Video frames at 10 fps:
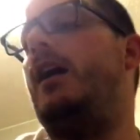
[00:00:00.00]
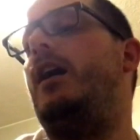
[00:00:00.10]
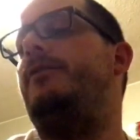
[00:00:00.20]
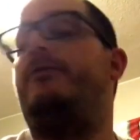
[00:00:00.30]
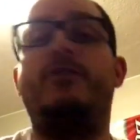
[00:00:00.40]

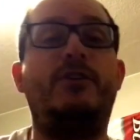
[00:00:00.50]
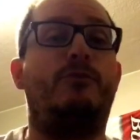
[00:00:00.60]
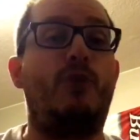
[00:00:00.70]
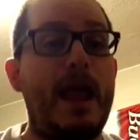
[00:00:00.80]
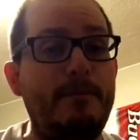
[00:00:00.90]
For the
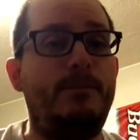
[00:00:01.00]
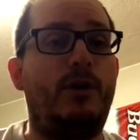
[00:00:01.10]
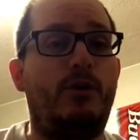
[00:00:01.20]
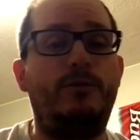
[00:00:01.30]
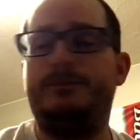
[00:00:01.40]

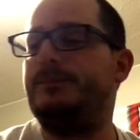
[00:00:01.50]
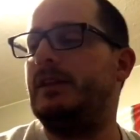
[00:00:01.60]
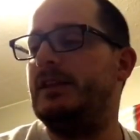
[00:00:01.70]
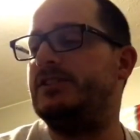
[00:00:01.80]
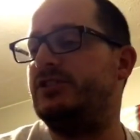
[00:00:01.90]
rainbow,
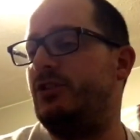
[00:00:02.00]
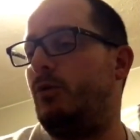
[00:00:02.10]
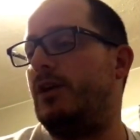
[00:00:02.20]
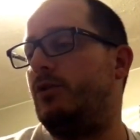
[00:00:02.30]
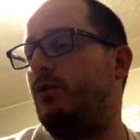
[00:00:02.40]
this is the
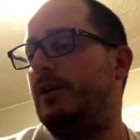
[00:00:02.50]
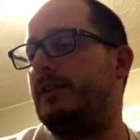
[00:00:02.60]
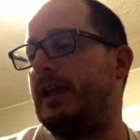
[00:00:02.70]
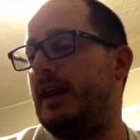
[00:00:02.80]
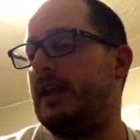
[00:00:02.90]
101,
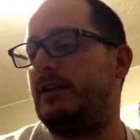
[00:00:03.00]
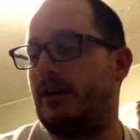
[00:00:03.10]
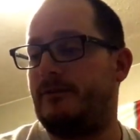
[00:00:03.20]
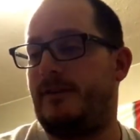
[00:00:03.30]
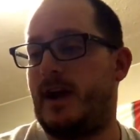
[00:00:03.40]
the Kenny
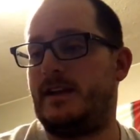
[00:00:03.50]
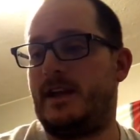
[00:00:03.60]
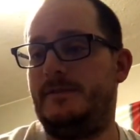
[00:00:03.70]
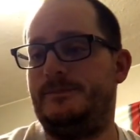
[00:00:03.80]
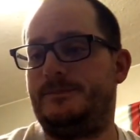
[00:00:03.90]
Clark
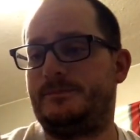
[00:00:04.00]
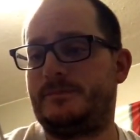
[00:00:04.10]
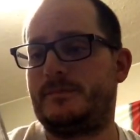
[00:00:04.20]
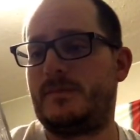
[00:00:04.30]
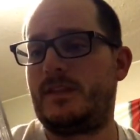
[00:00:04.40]
Finite,
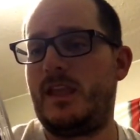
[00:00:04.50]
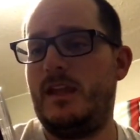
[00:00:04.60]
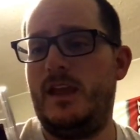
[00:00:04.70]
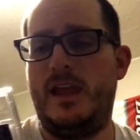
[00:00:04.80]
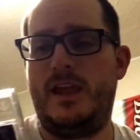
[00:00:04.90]

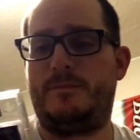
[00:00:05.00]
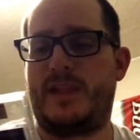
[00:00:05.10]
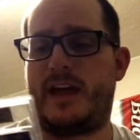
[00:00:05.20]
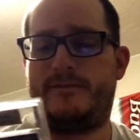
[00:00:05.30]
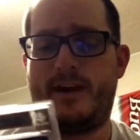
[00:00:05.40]
and
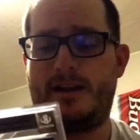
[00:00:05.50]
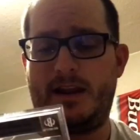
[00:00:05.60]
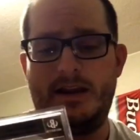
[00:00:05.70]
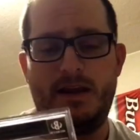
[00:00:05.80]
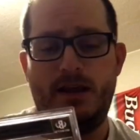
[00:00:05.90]
Black
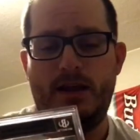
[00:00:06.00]
Finite.